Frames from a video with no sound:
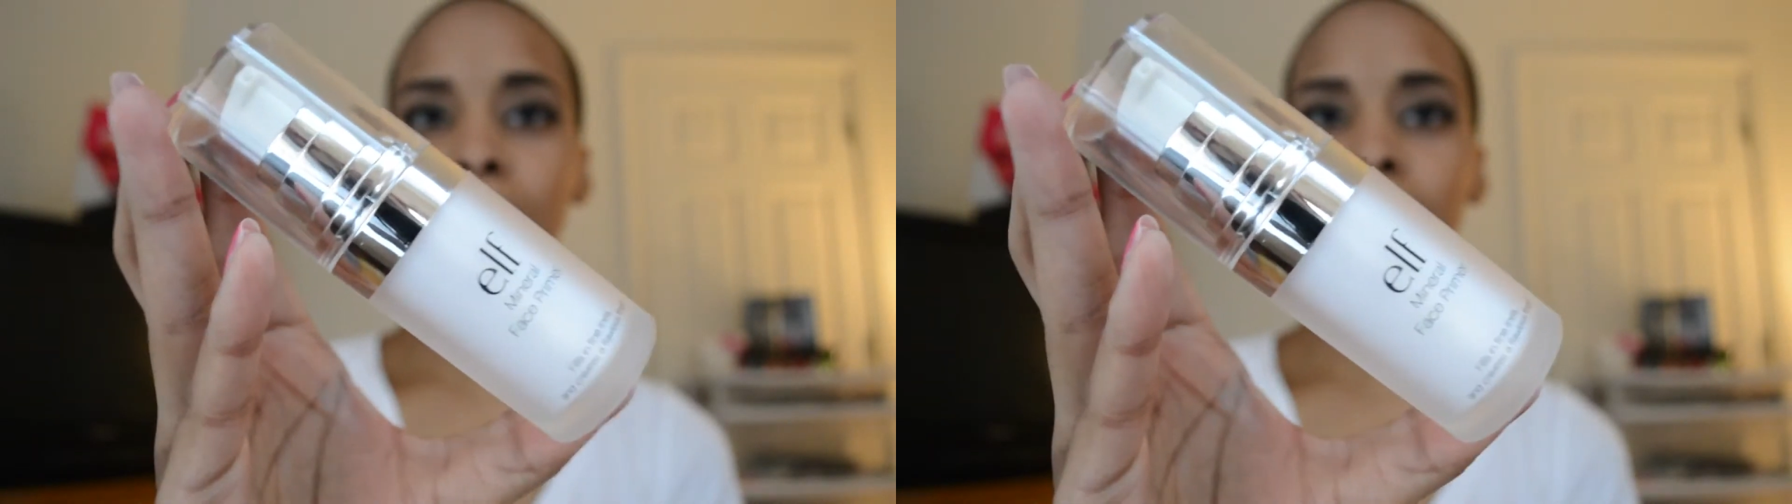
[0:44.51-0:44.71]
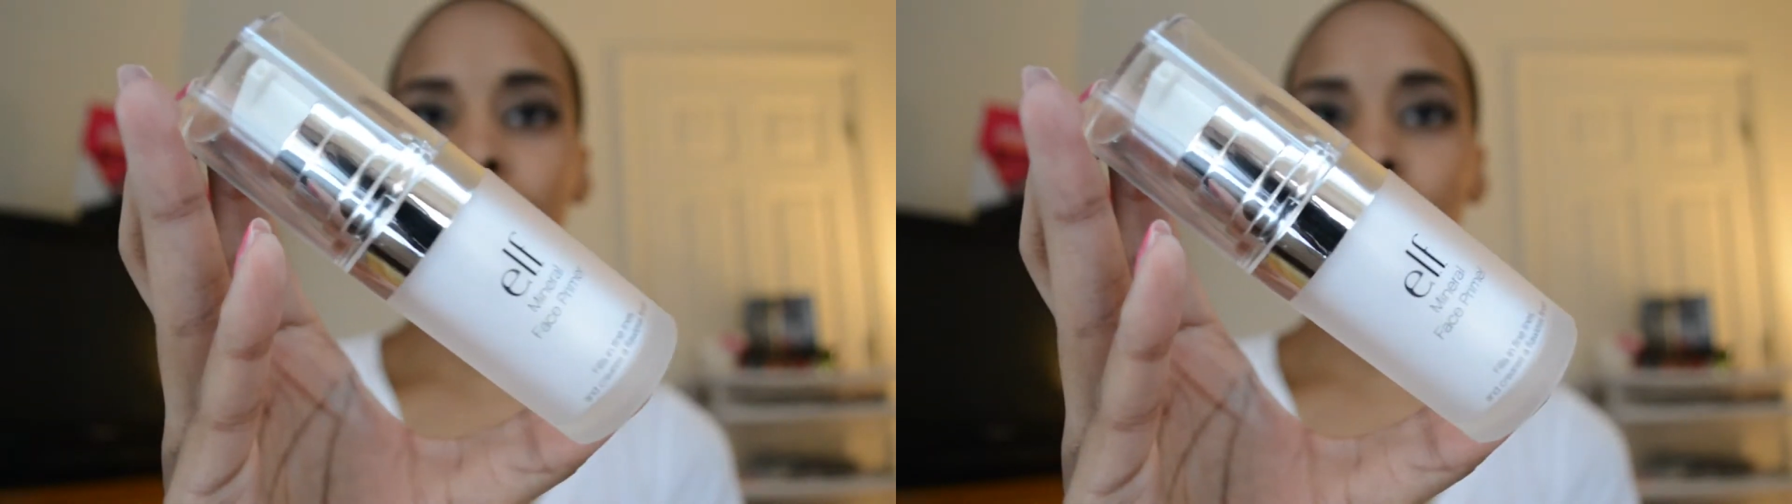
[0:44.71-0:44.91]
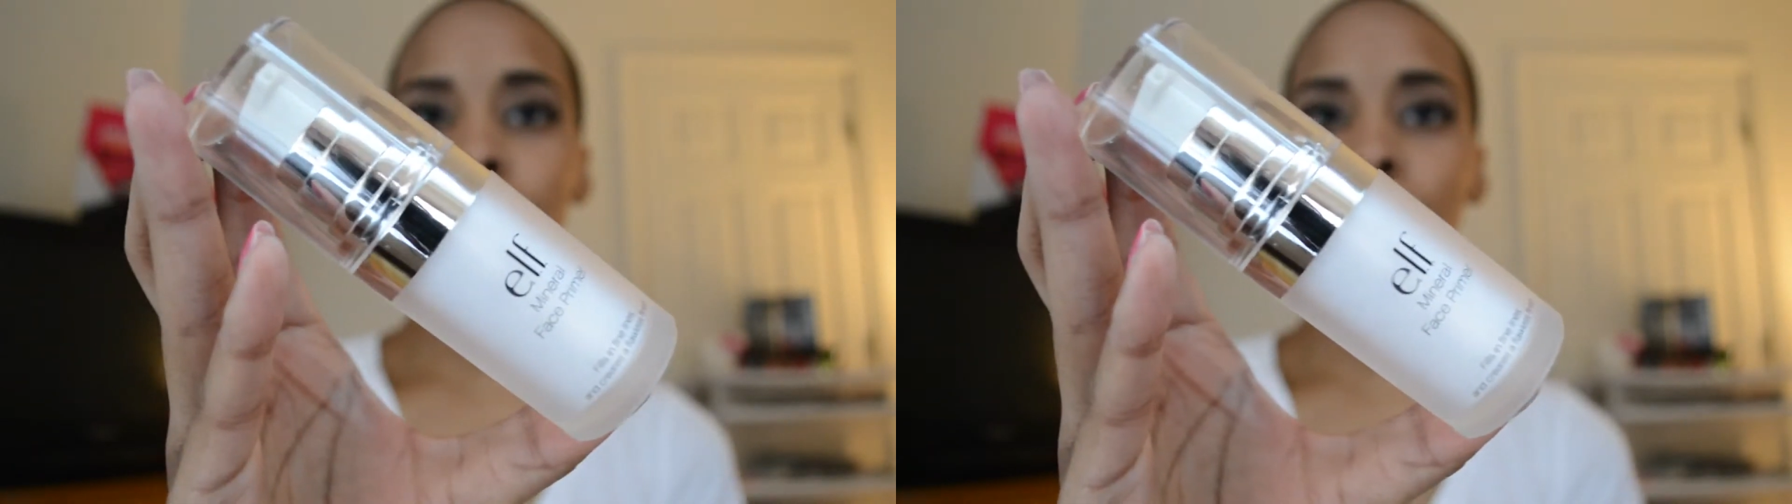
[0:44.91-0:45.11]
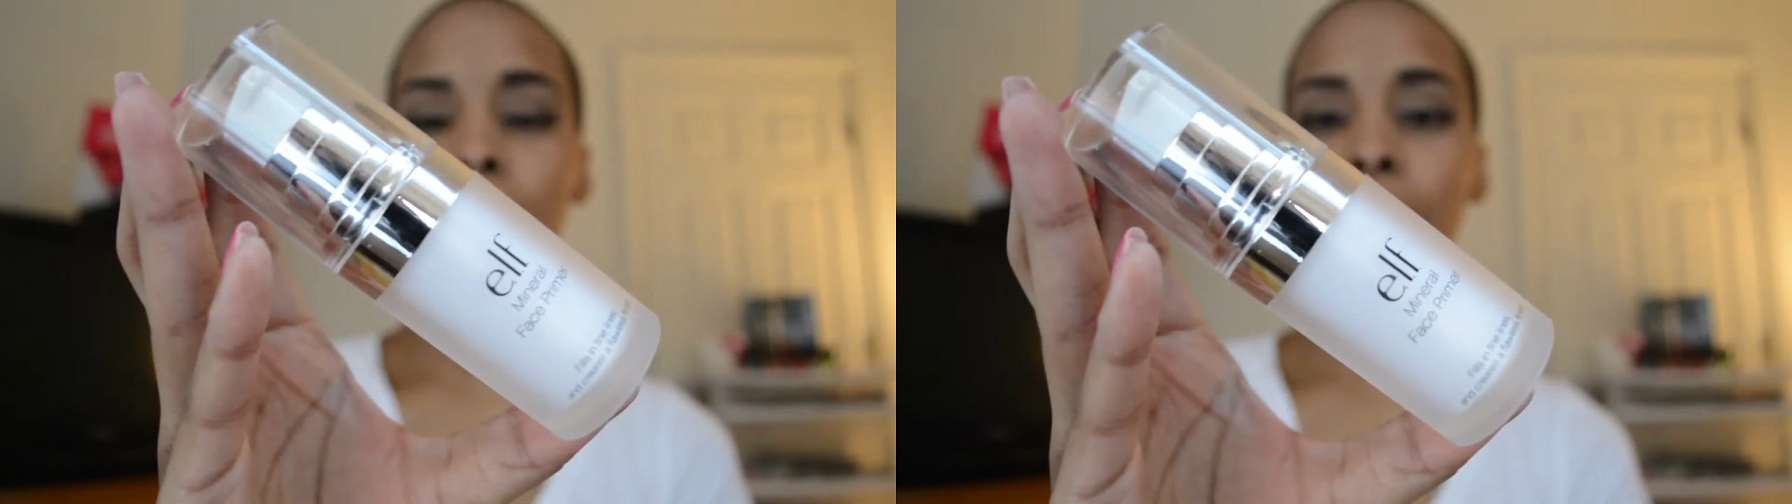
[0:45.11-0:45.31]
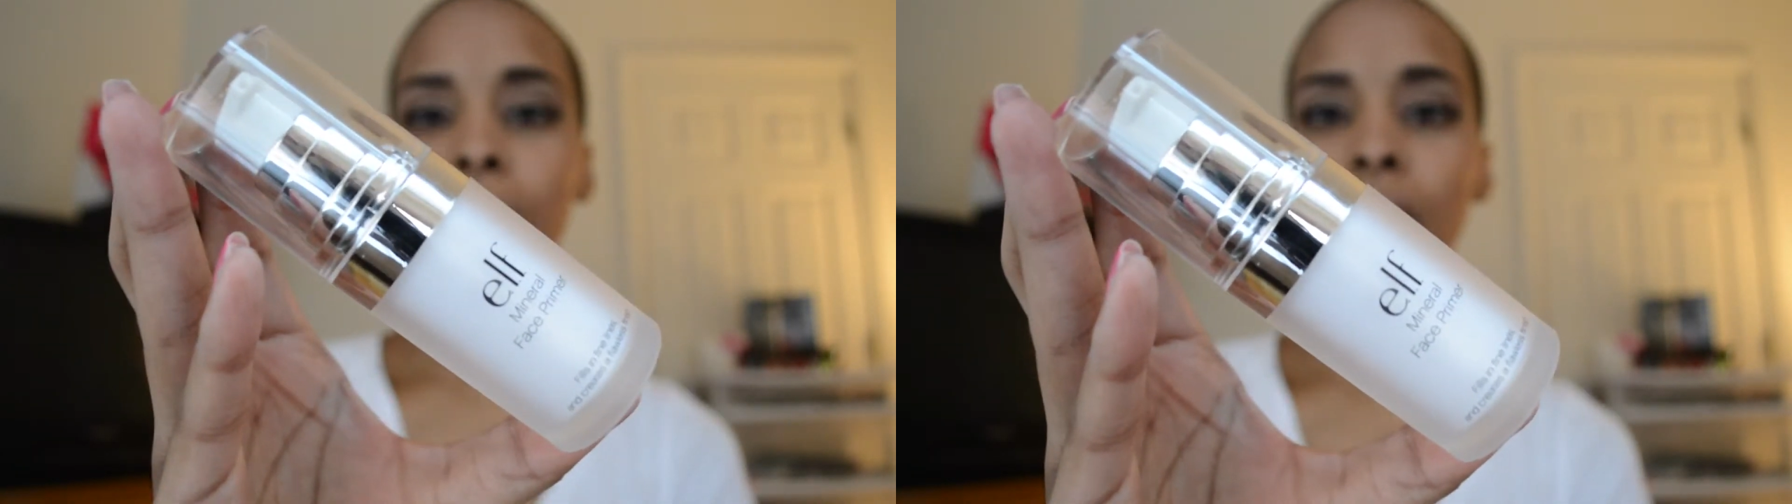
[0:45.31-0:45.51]
but this one is
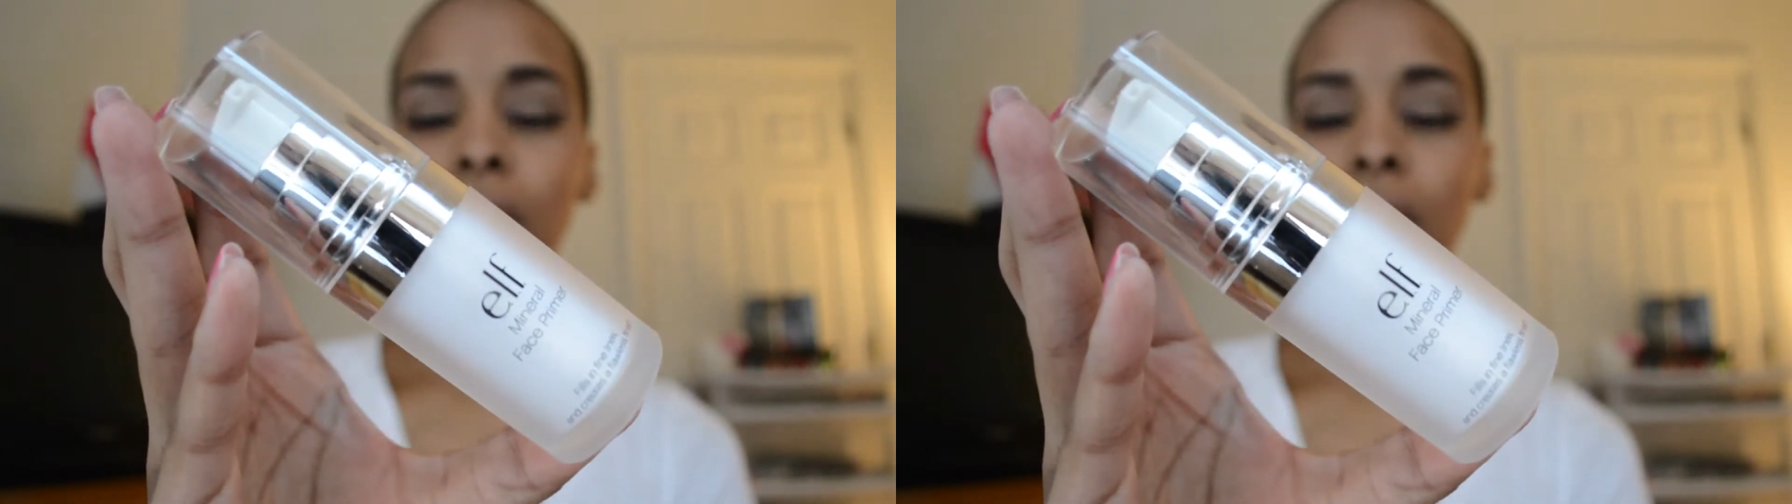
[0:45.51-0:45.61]
really great